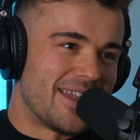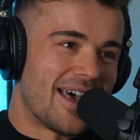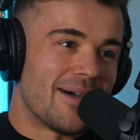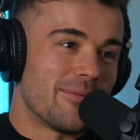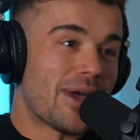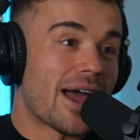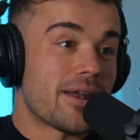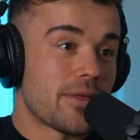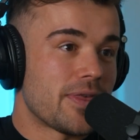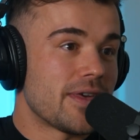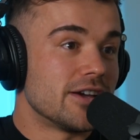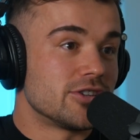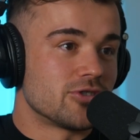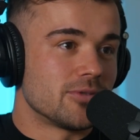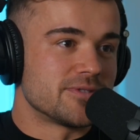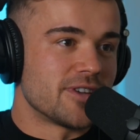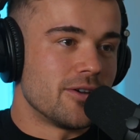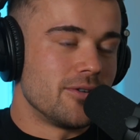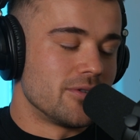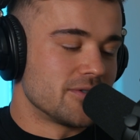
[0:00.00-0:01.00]
No, we had a thing at
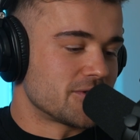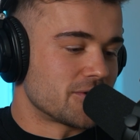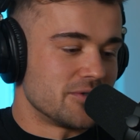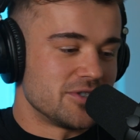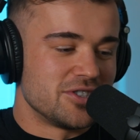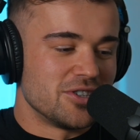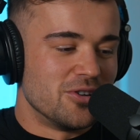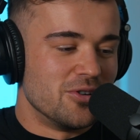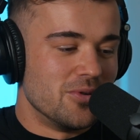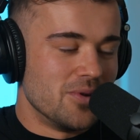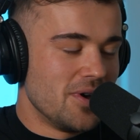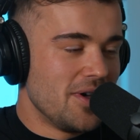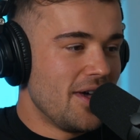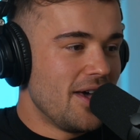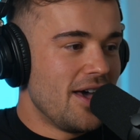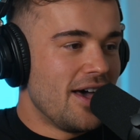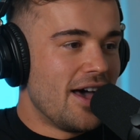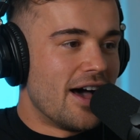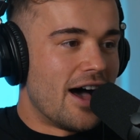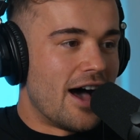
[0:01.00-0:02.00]
Drop Zone, long story short.
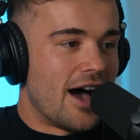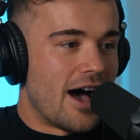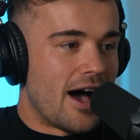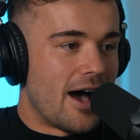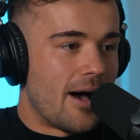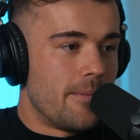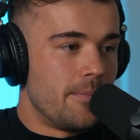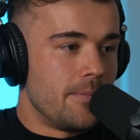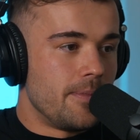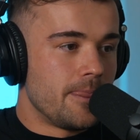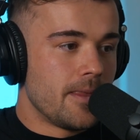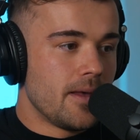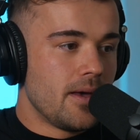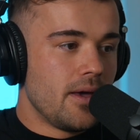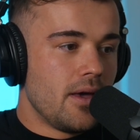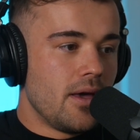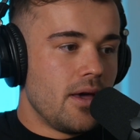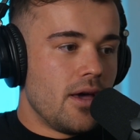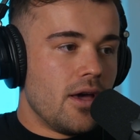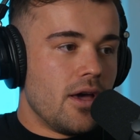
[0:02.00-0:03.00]

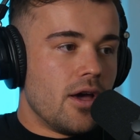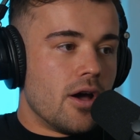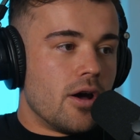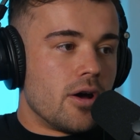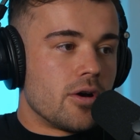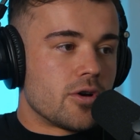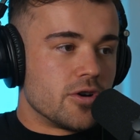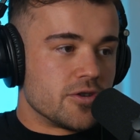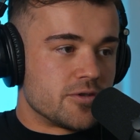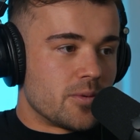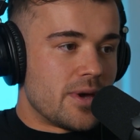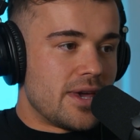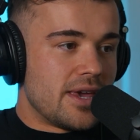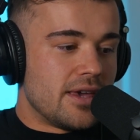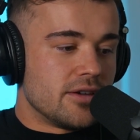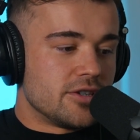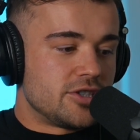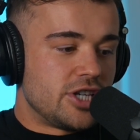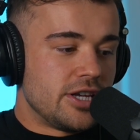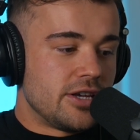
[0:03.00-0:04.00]
Because
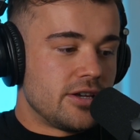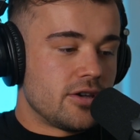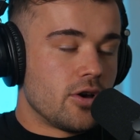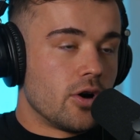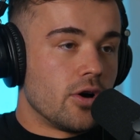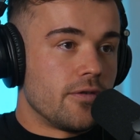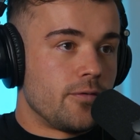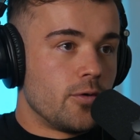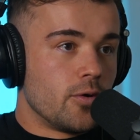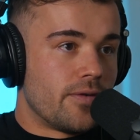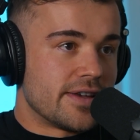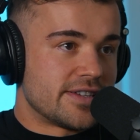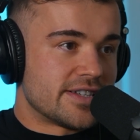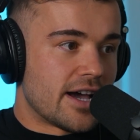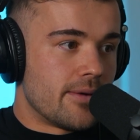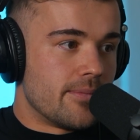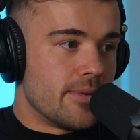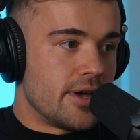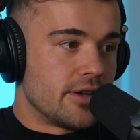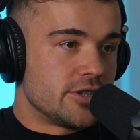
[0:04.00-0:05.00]
she got a full face
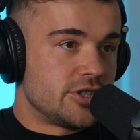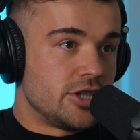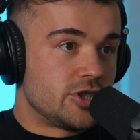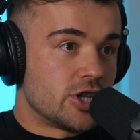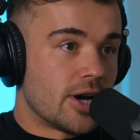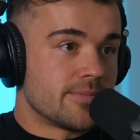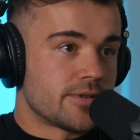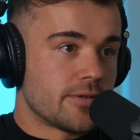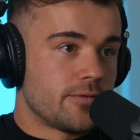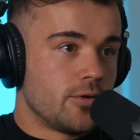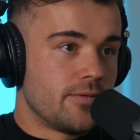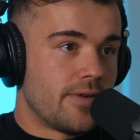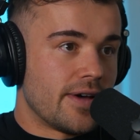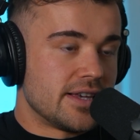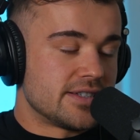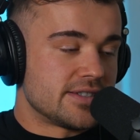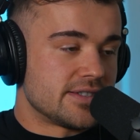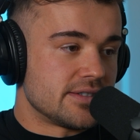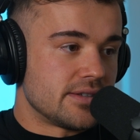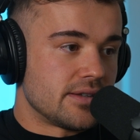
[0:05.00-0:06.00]
helmet. She jumps a full
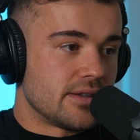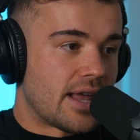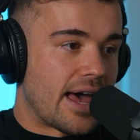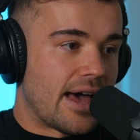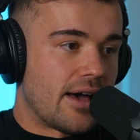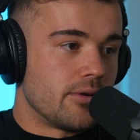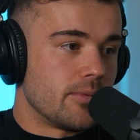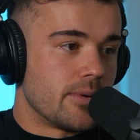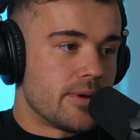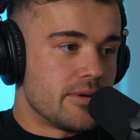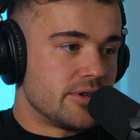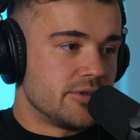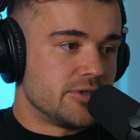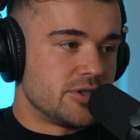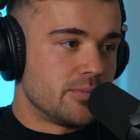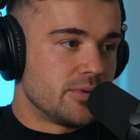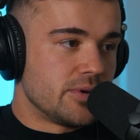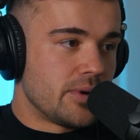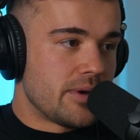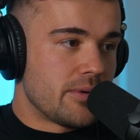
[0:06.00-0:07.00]
face now. We
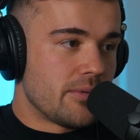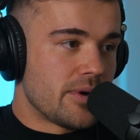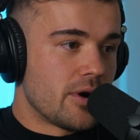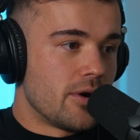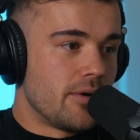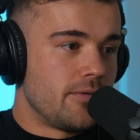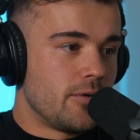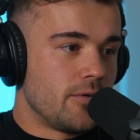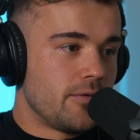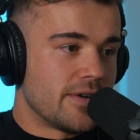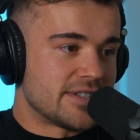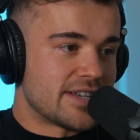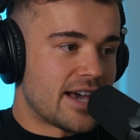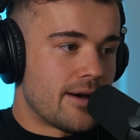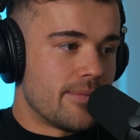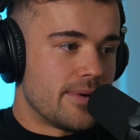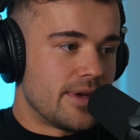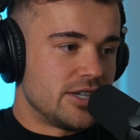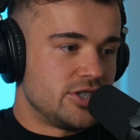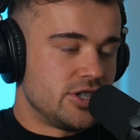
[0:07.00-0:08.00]
got a full face
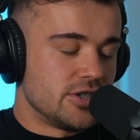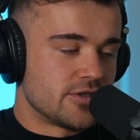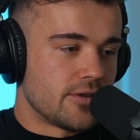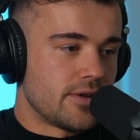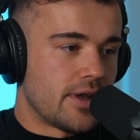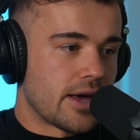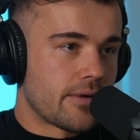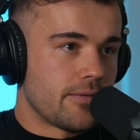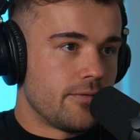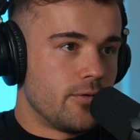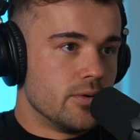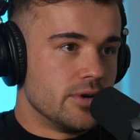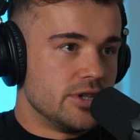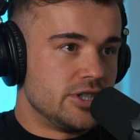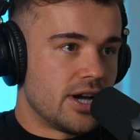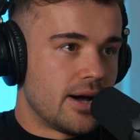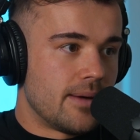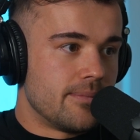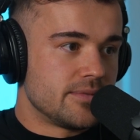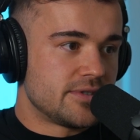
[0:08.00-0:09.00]
helmet and she was on like 40
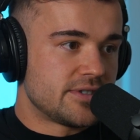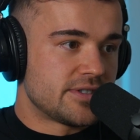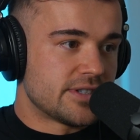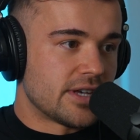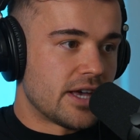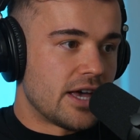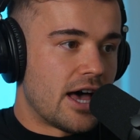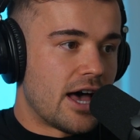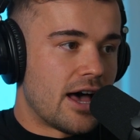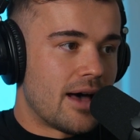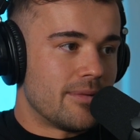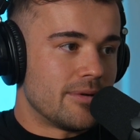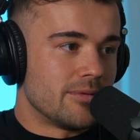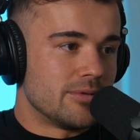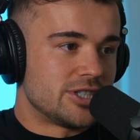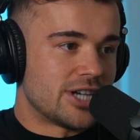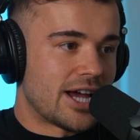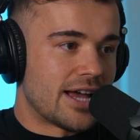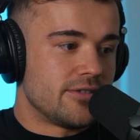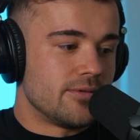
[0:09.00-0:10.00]
jumps. And
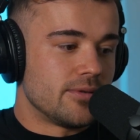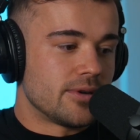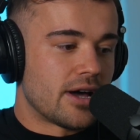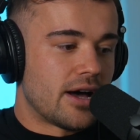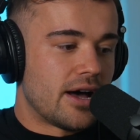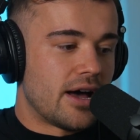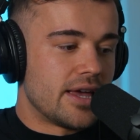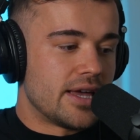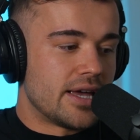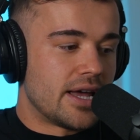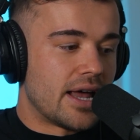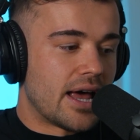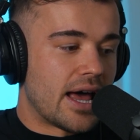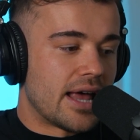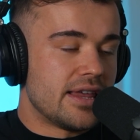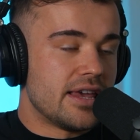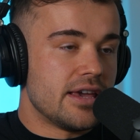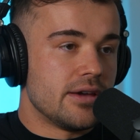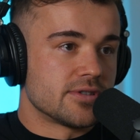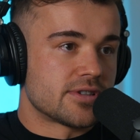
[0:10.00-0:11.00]
we're chatting to a guy
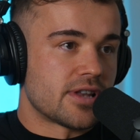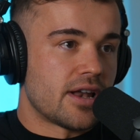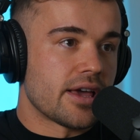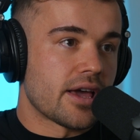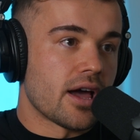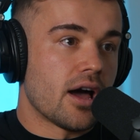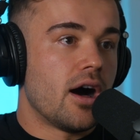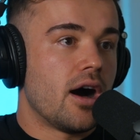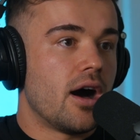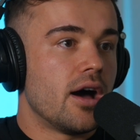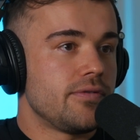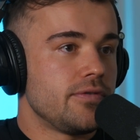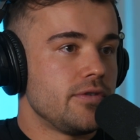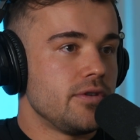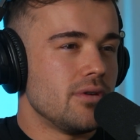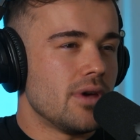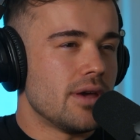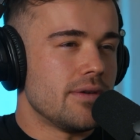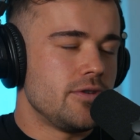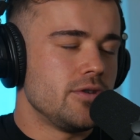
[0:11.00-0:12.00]
and he was like, oh, if
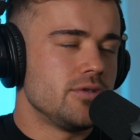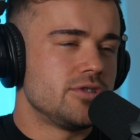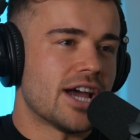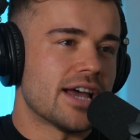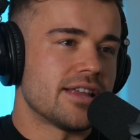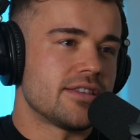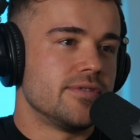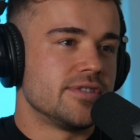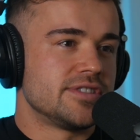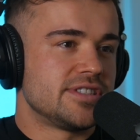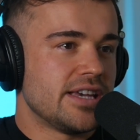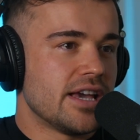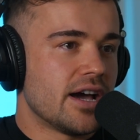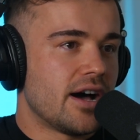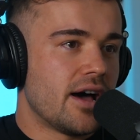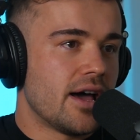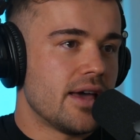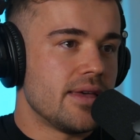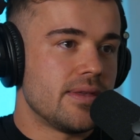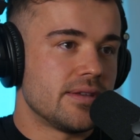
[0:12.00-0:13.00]
you chat to the
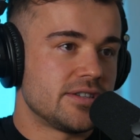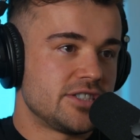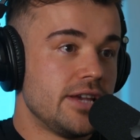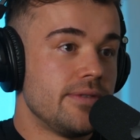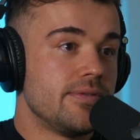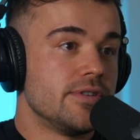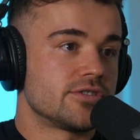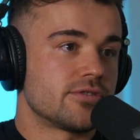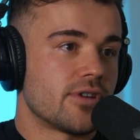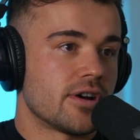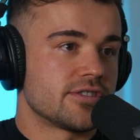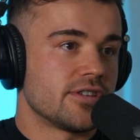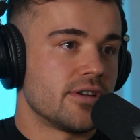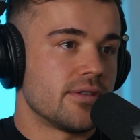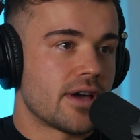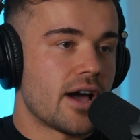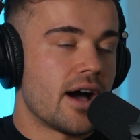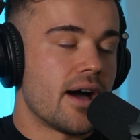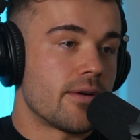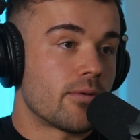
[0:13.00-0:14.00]
CI, the chief instructor,
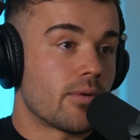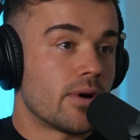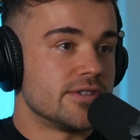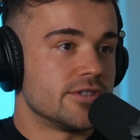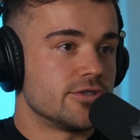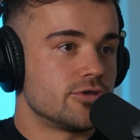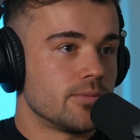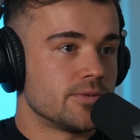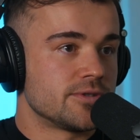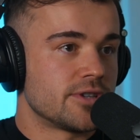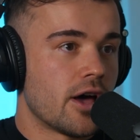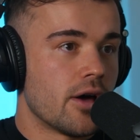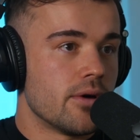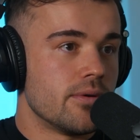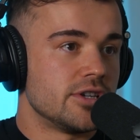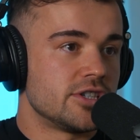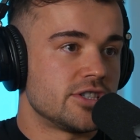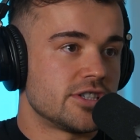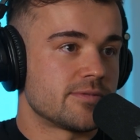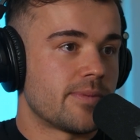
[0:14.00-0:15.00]
the guy that runs the Drop
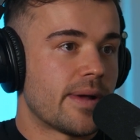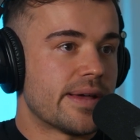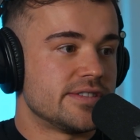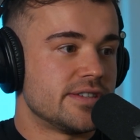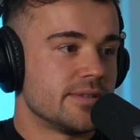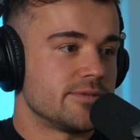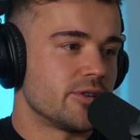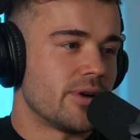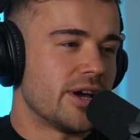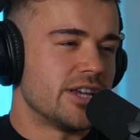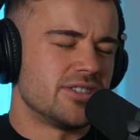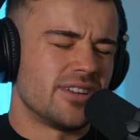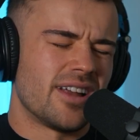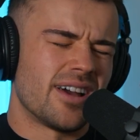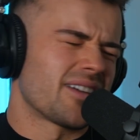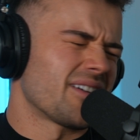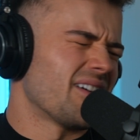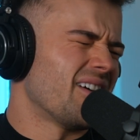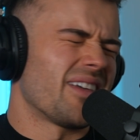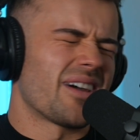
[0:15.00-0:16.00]
Zone, and just explain the situation,
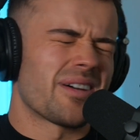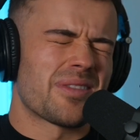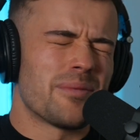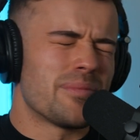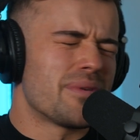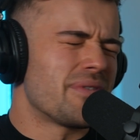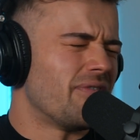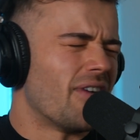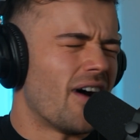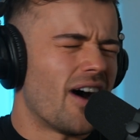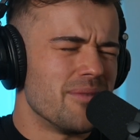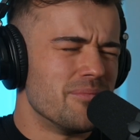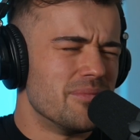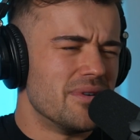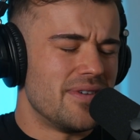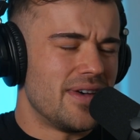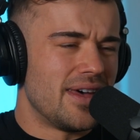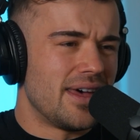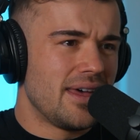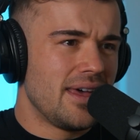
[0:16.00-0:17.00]
like, they'll be fine
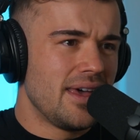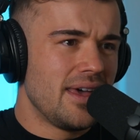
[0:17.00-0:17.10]
with it.